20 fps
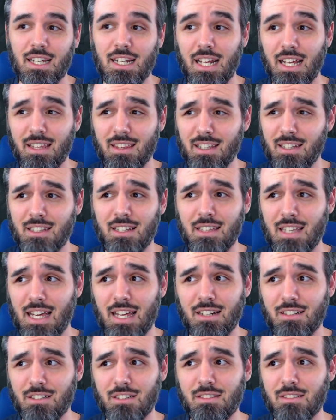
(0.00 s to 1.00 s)
And I think
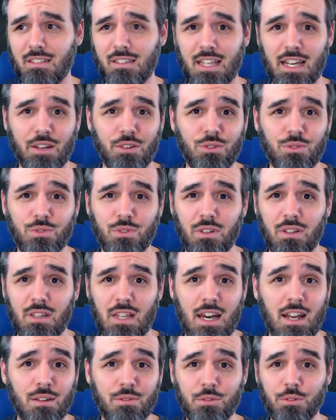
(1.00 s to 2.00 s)
that just allows for a
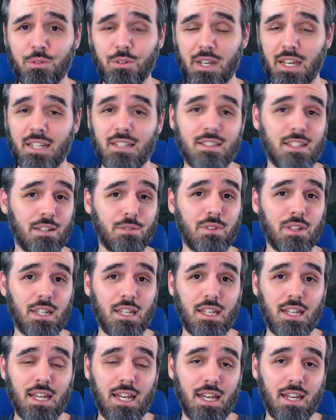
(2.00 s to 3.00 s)
lot of
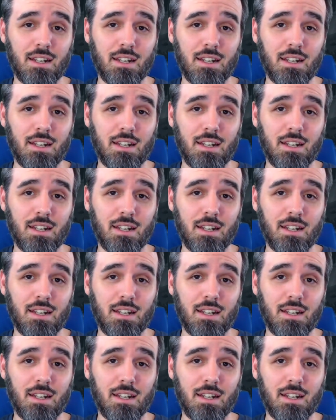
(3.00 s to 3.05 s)
creativity,